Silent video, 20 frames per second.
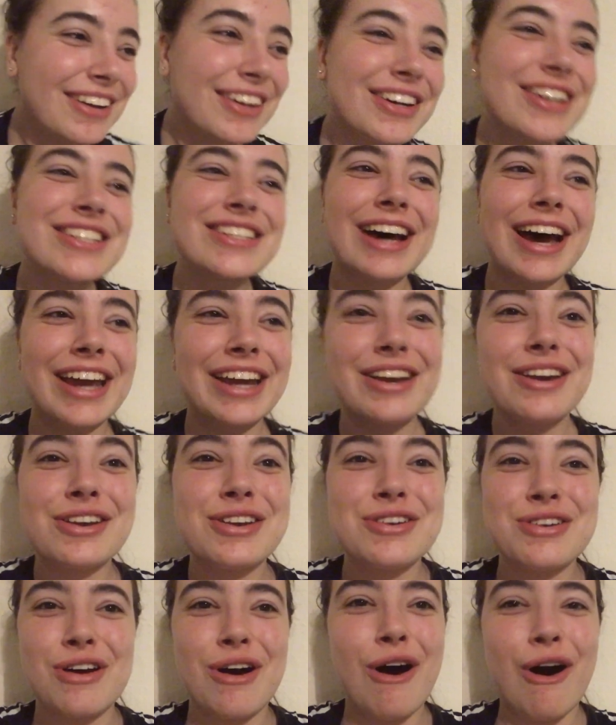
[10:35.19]
because I
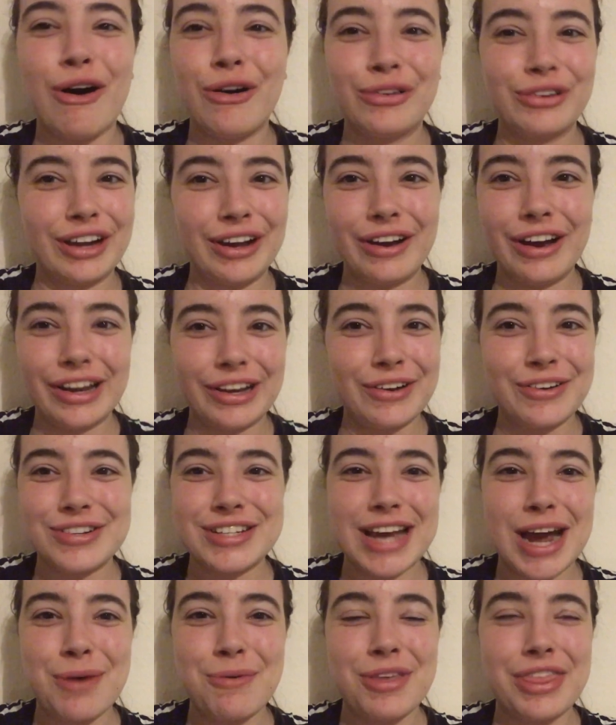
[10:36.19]
could not hold eye
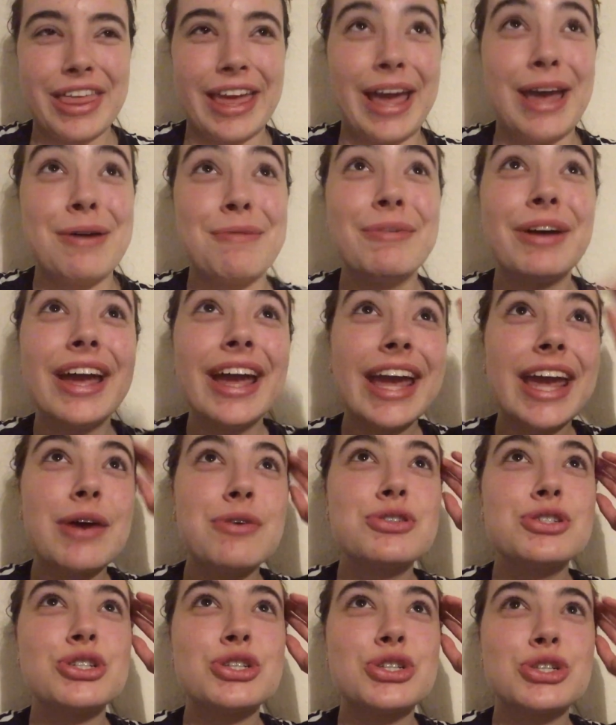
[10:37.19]
contact with him. He
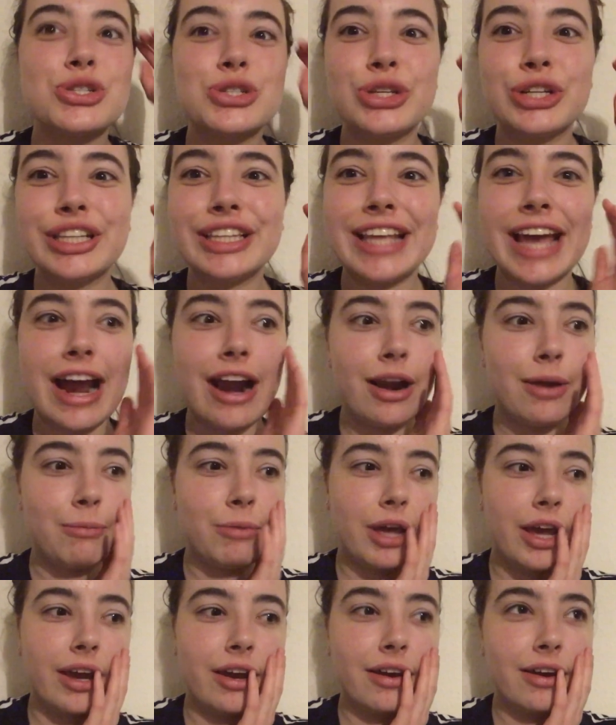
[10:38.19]
was just stood there and I'm
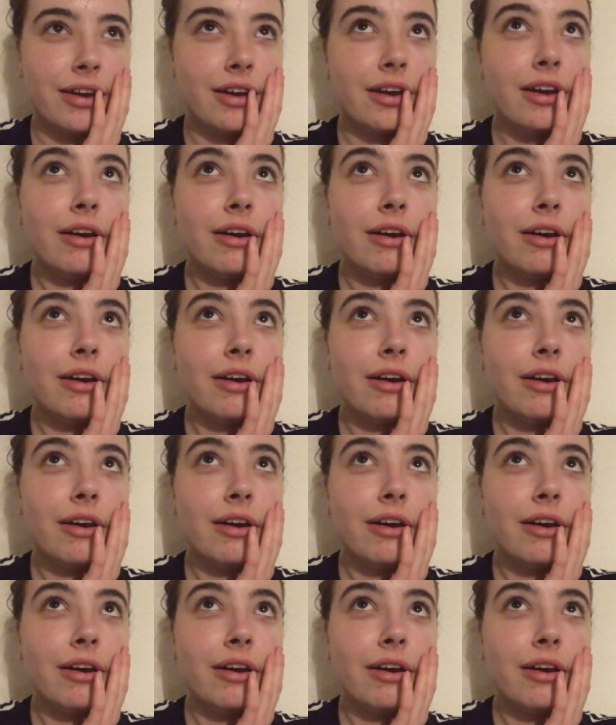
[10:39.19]
like